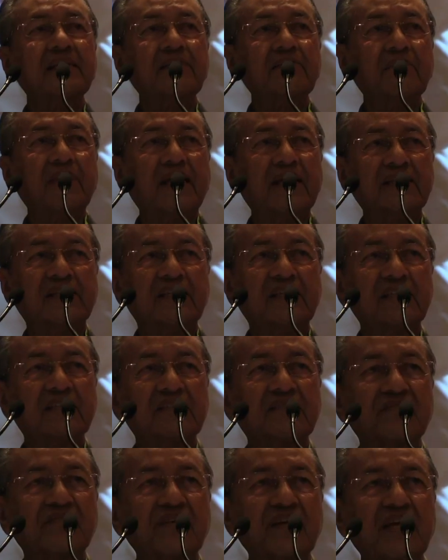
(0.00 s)
I can
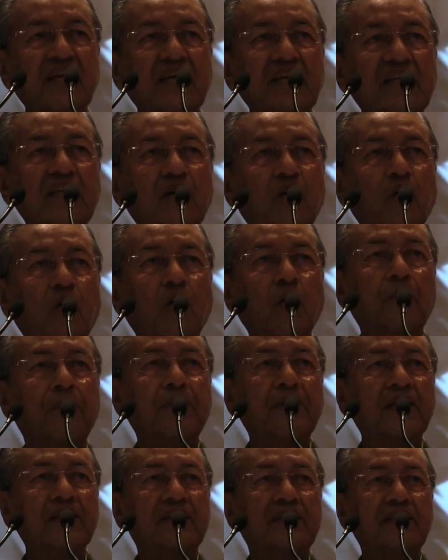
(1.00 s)
imagine
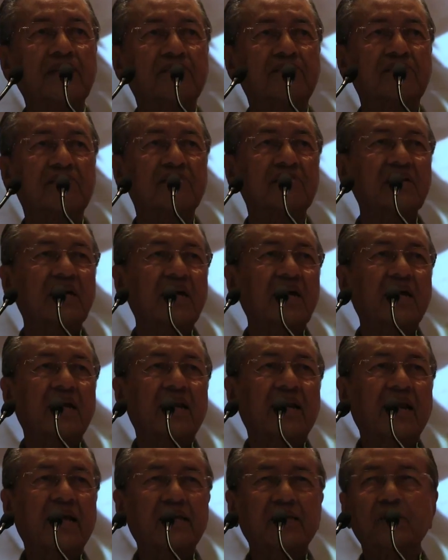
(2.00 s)
trained
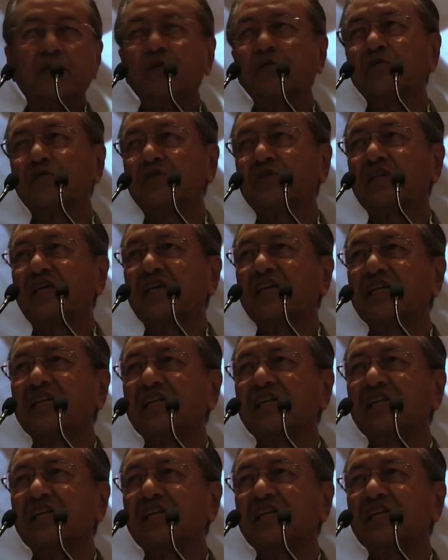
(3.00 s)
operatives like